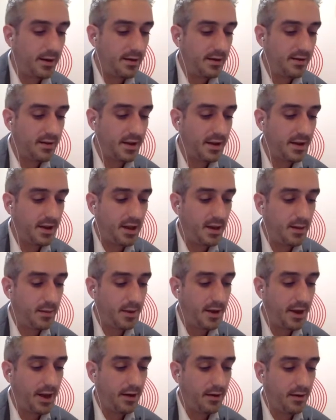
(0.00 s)
see and hear me
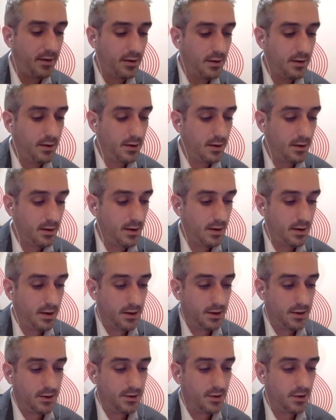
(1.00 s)
now.
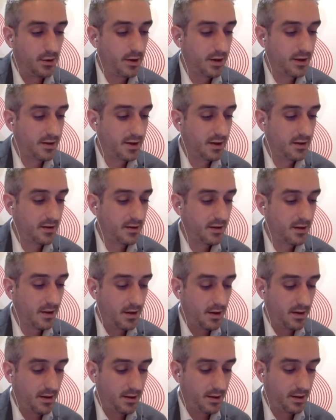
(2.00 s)
So let's get
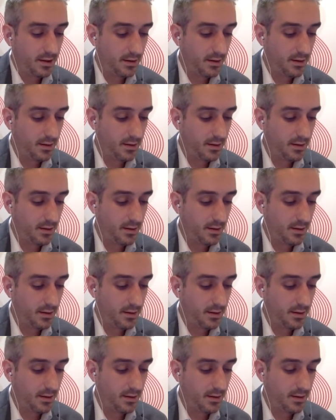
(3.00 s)
started.